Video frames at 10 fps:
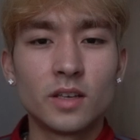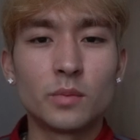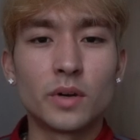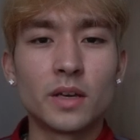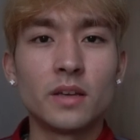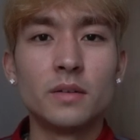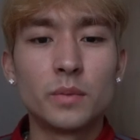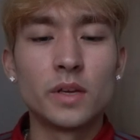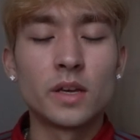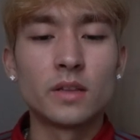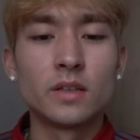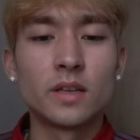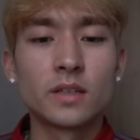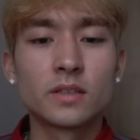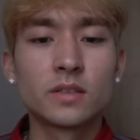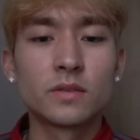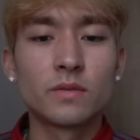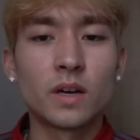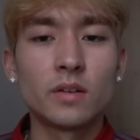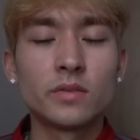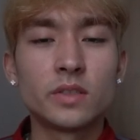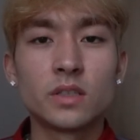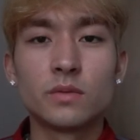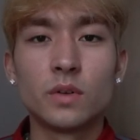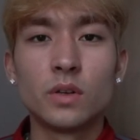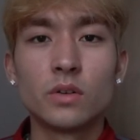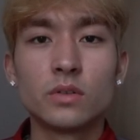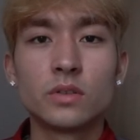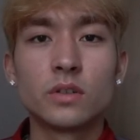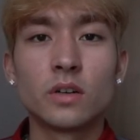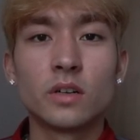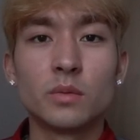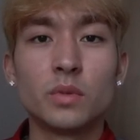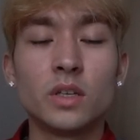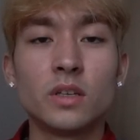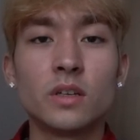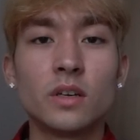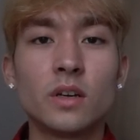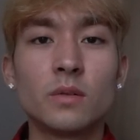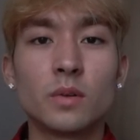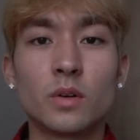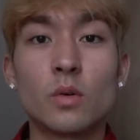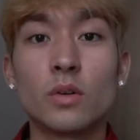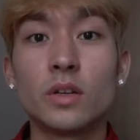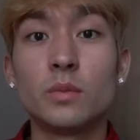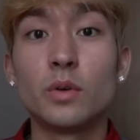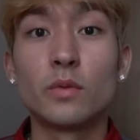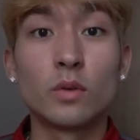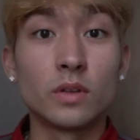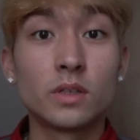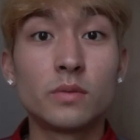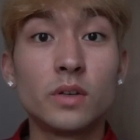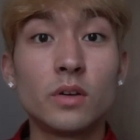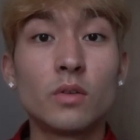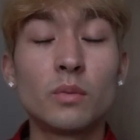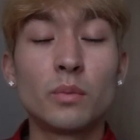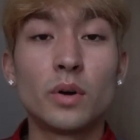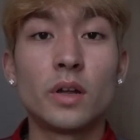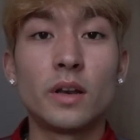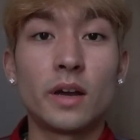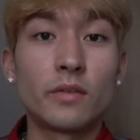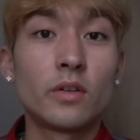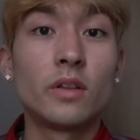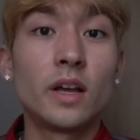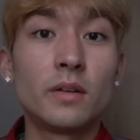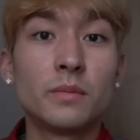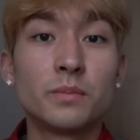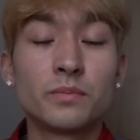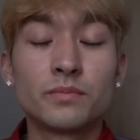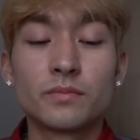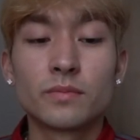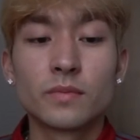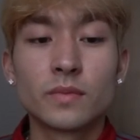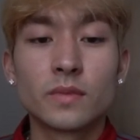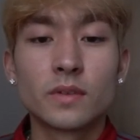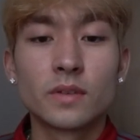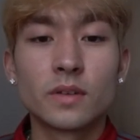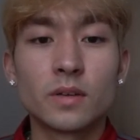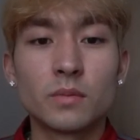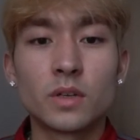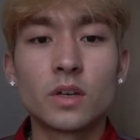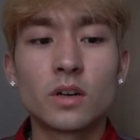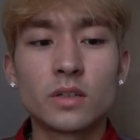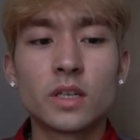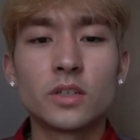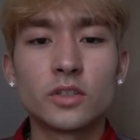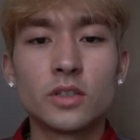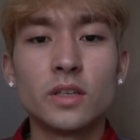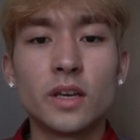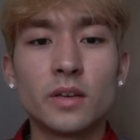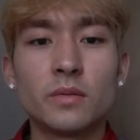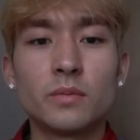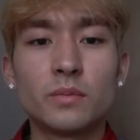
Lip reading: in my head. But yeah, the next 5-6 videos are gonna be recorded before this video, but after that, the content should get